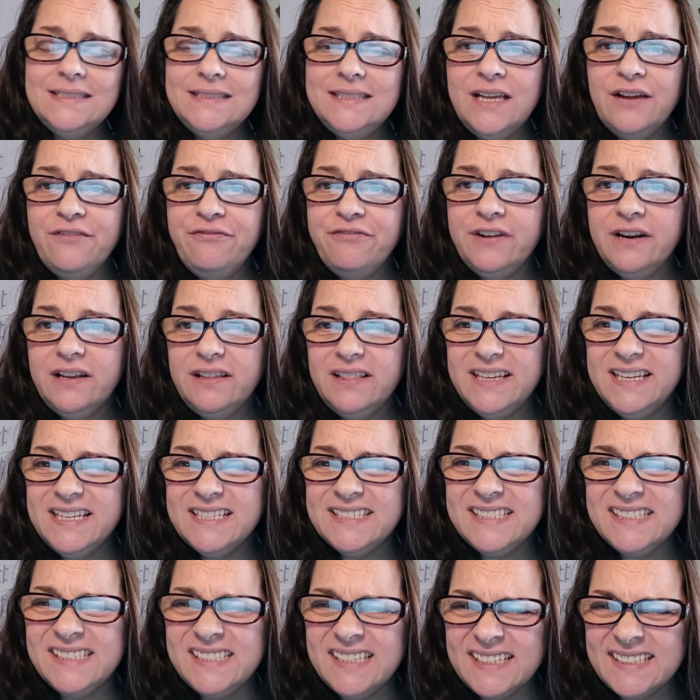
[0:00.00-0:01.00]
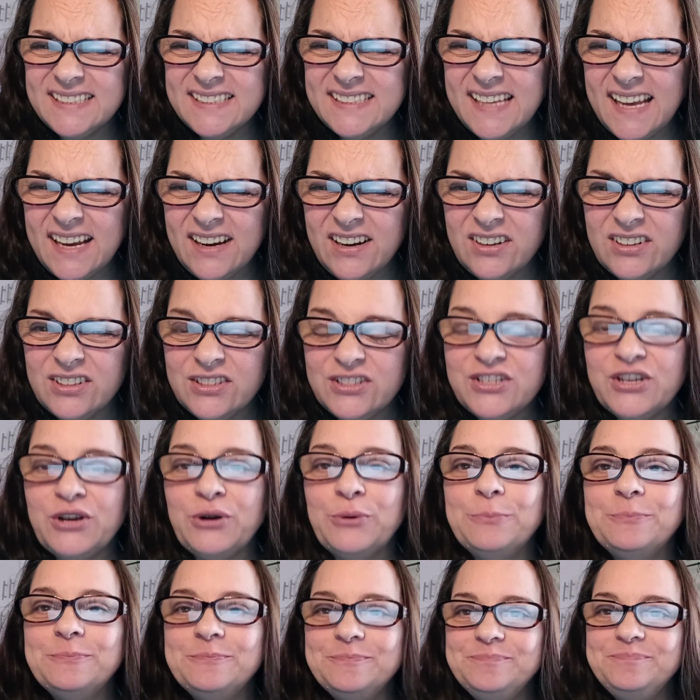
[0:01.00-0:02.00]
Definitely a snack or two.
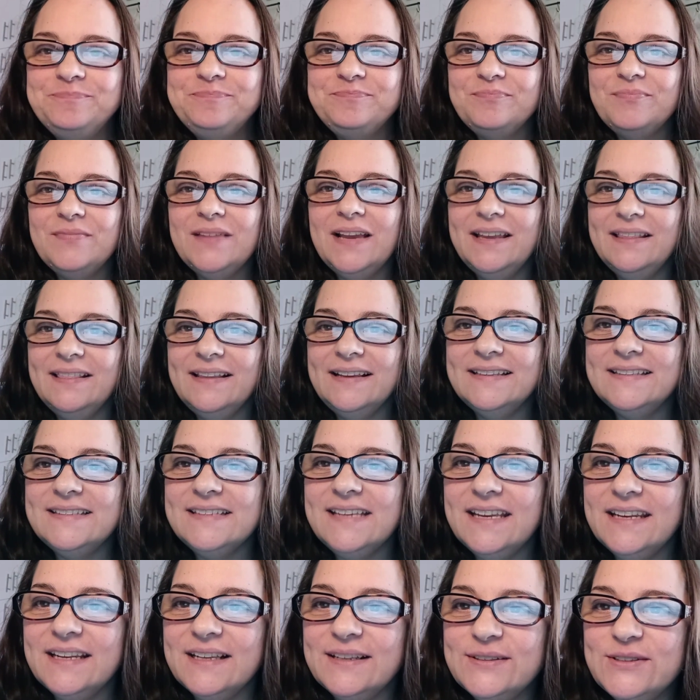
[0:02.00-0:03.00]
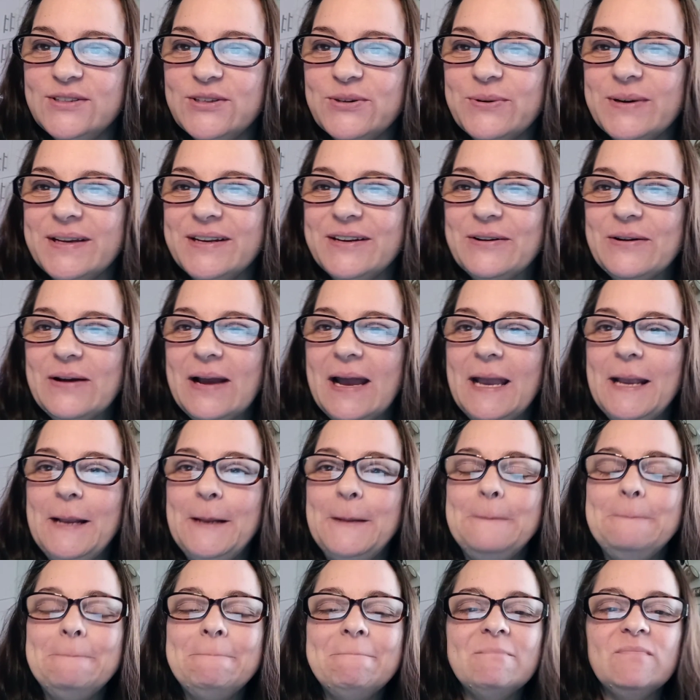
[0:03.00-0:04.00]
And let's get into it, okay?
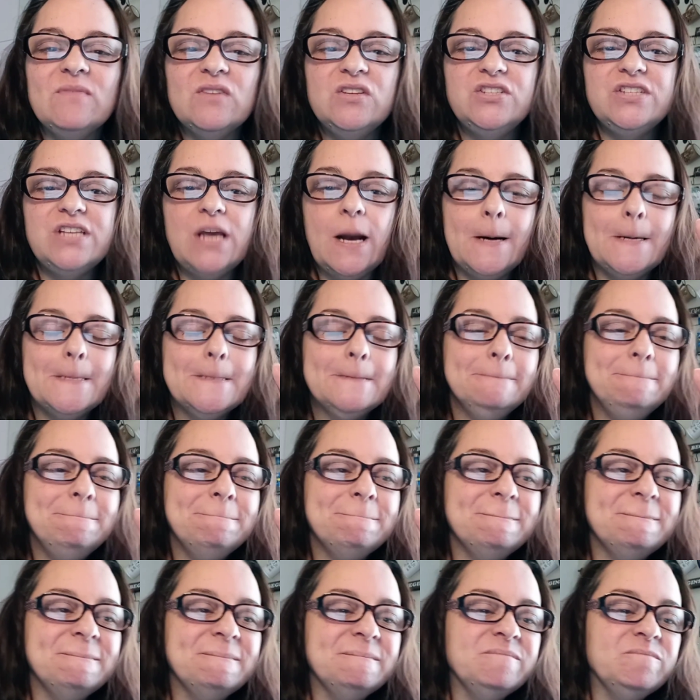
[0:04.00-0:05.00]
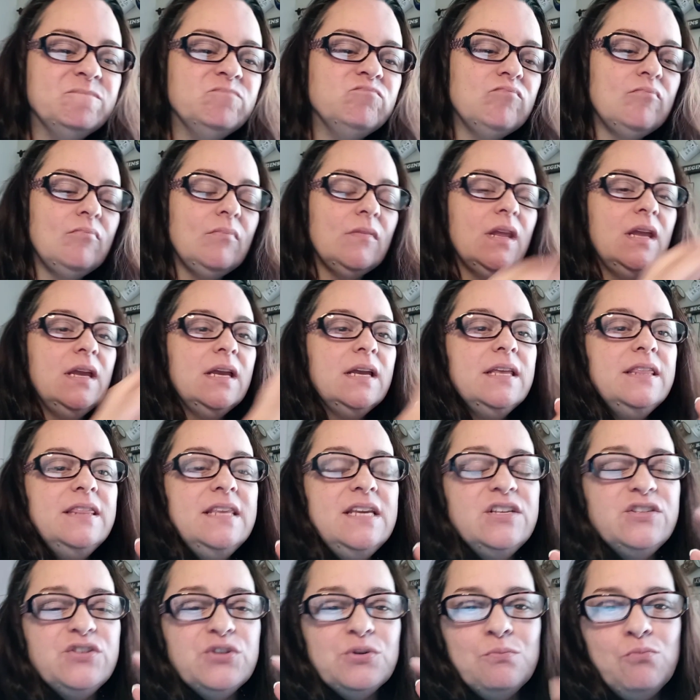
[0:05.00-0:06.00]
So,
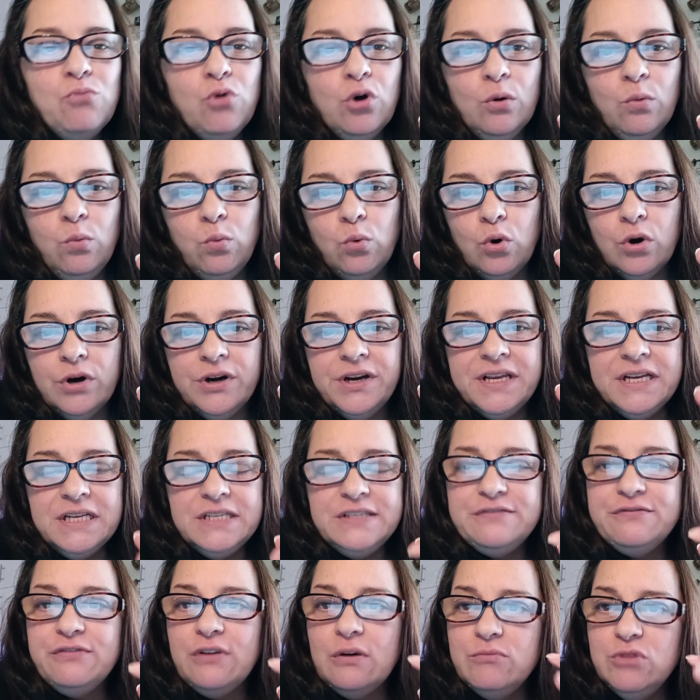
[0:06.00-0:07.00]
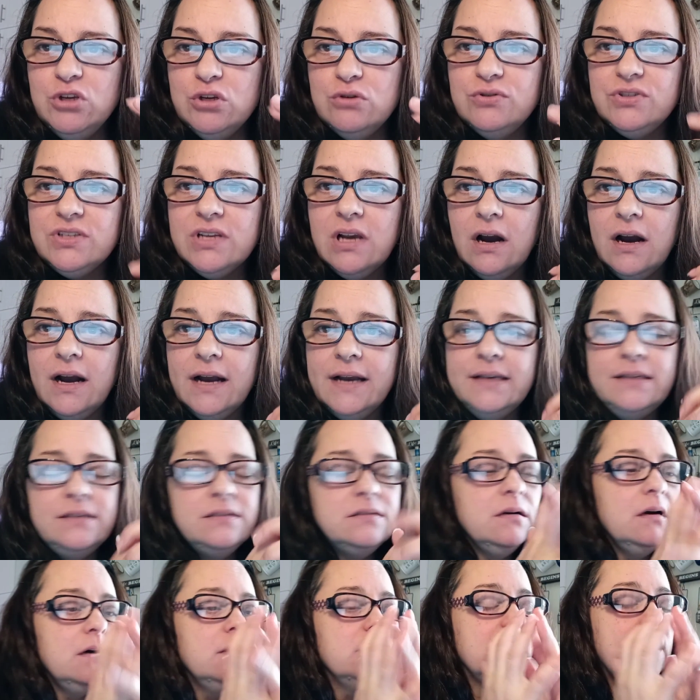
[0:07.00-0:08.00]
these are more warnings from you
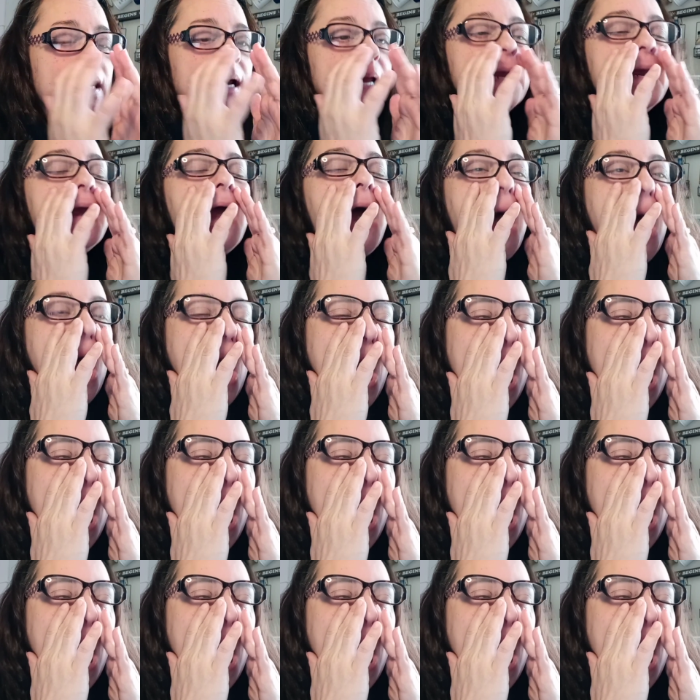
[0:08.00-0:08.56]
guys, all right?